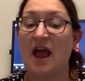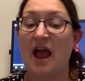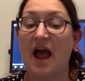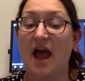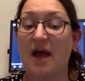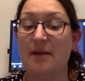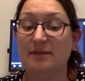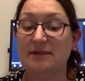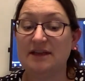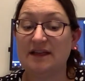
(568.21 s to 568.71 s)

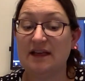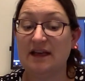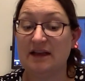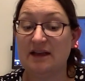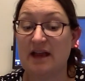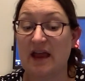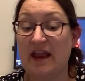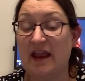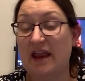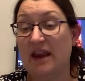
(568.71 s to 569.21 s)

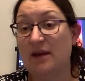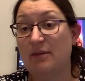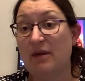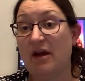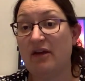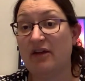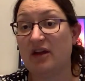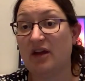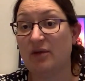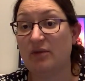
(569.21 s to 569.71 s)
in
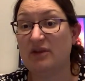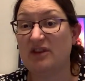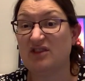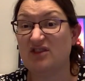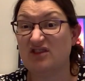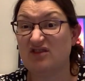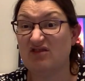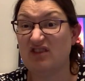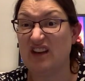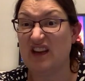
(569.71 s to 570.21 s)
America, which
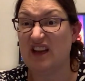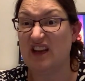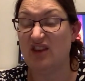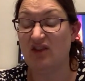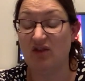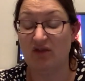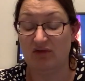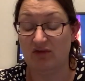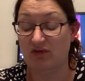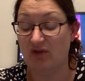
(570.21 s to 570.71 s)
is really
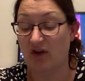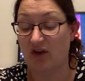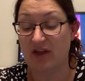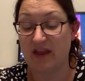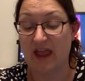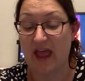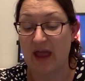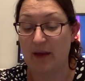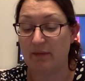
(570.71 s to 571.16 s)
not okay.